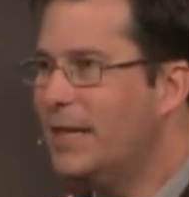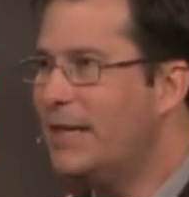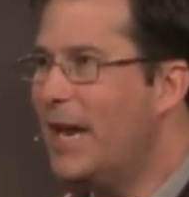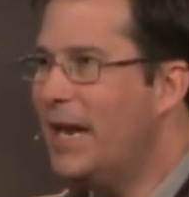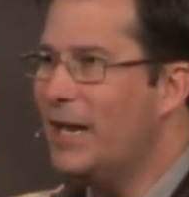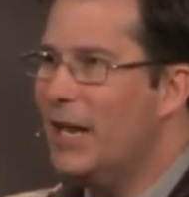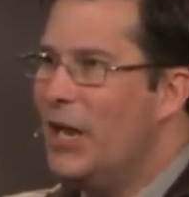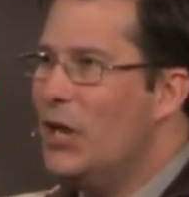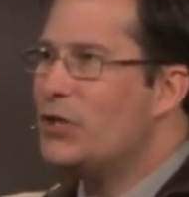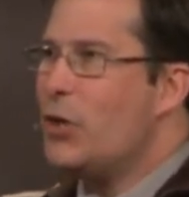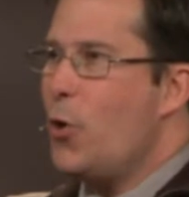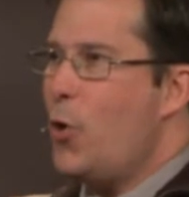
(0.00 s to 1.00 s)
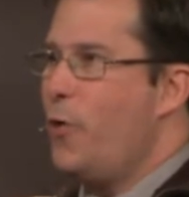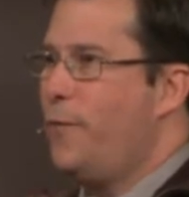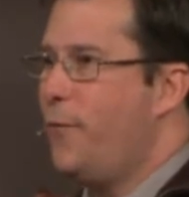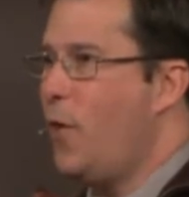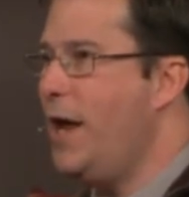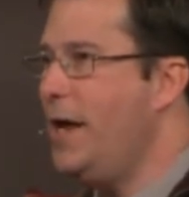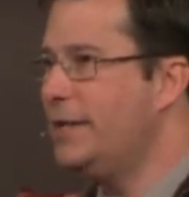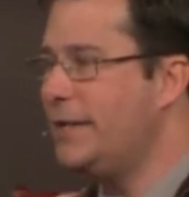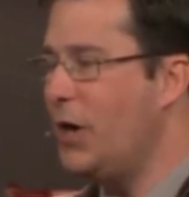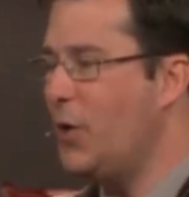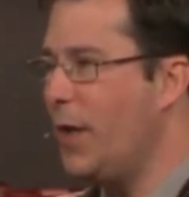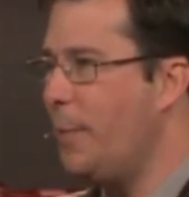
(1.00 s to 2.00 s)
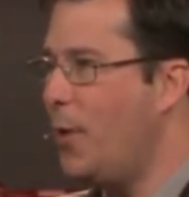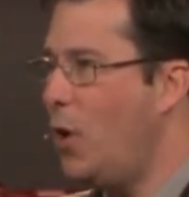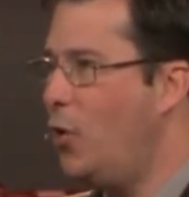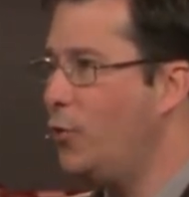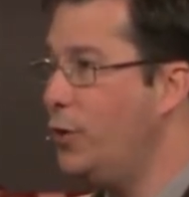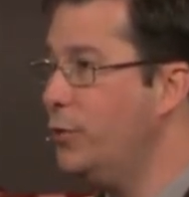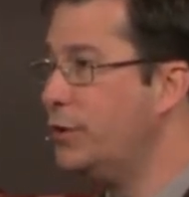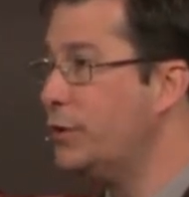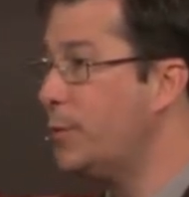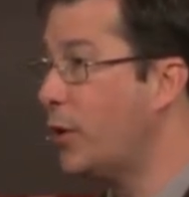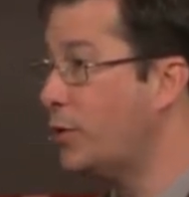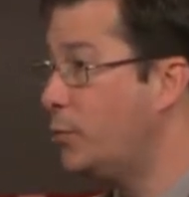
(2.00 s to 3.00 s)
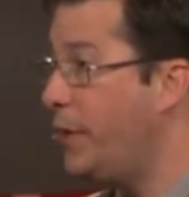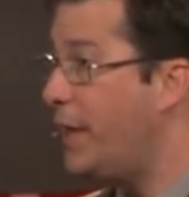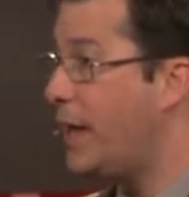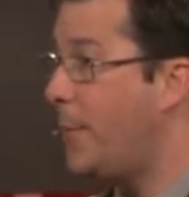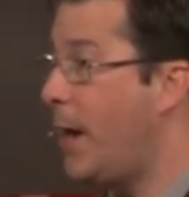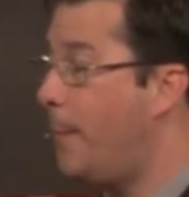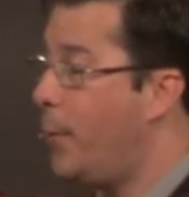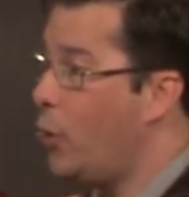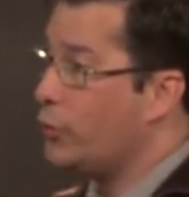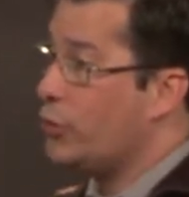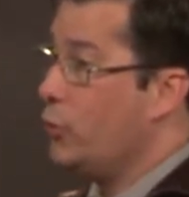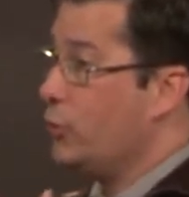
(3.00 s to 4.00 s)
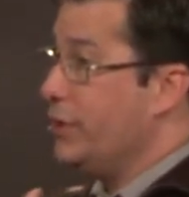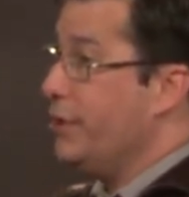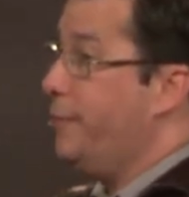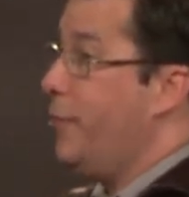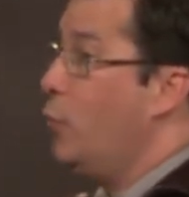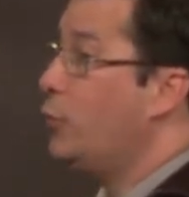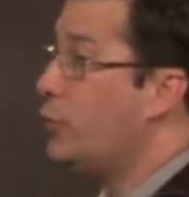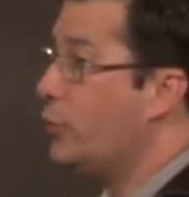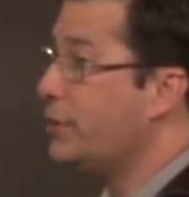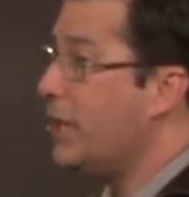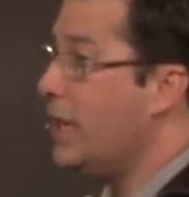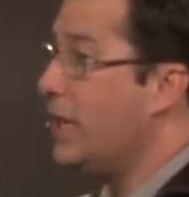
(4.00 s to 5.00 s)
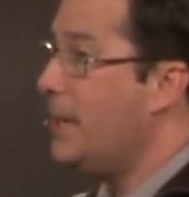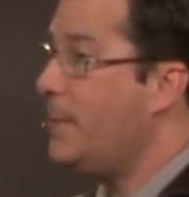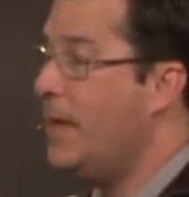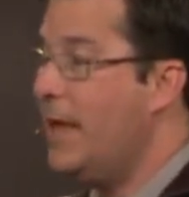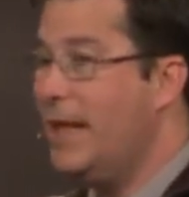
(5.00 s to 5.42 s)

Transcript: and kind of turn a phrase here that Paul uses because we think about personal devotional time